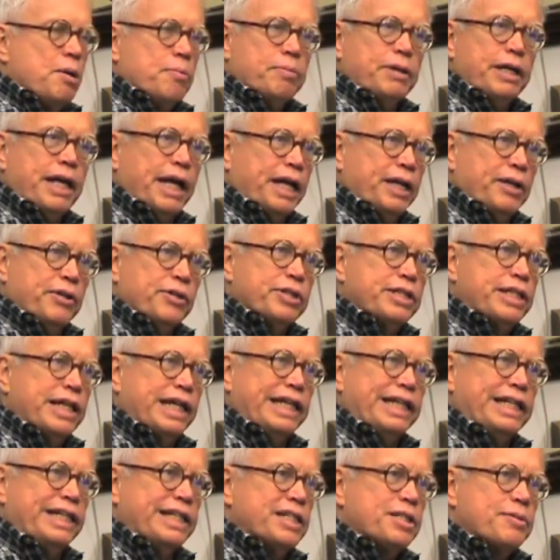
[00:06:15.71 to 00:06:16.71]
But I
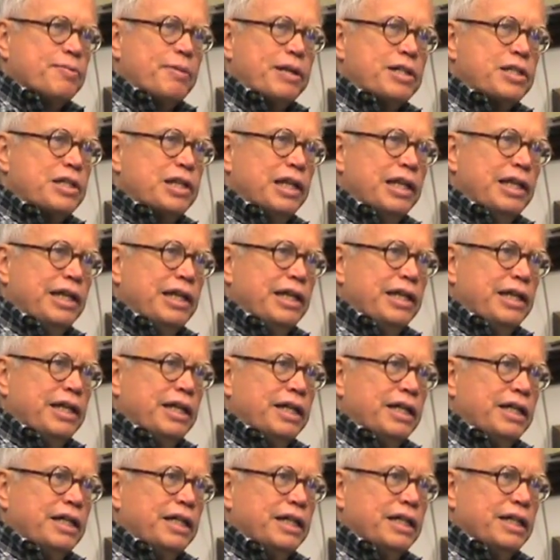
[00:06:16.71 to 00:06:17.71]
understand, especially
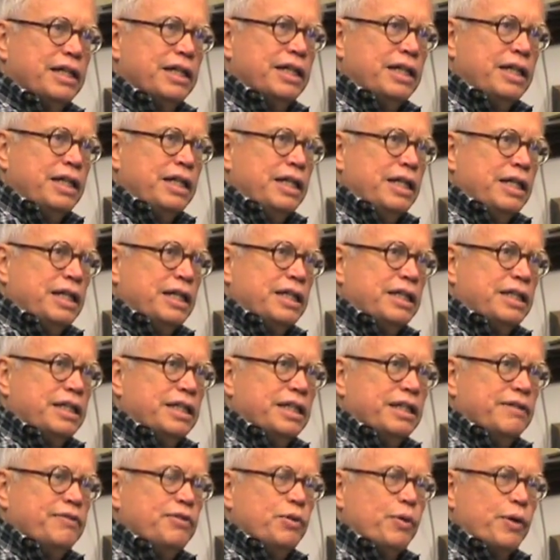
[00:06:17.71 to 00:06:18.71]

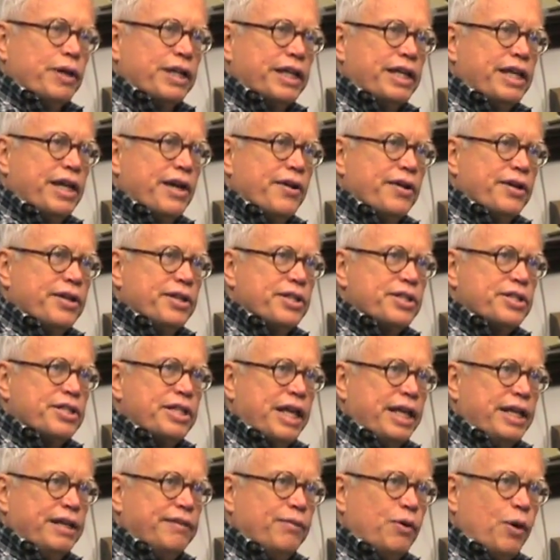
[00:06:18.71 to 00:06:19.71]
if you want to carry the
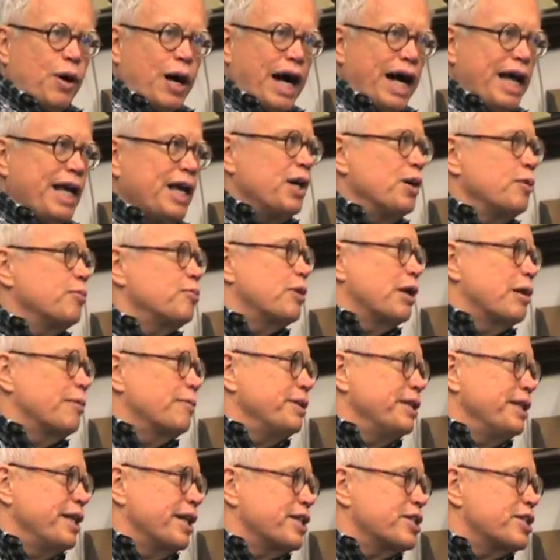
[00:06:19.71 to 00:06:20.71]
state of Ohio
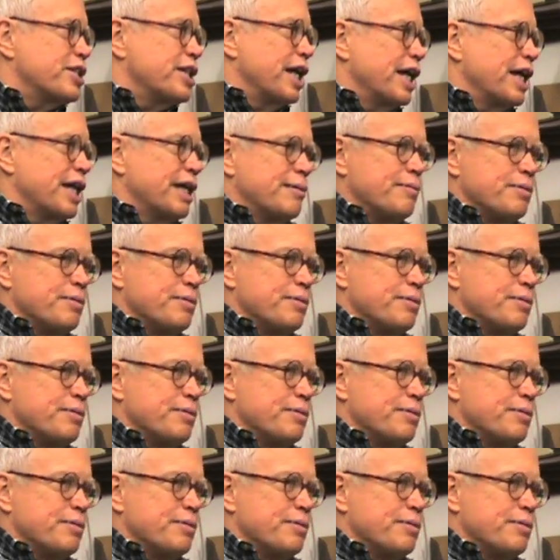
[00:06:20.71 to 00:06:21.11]
probably next time.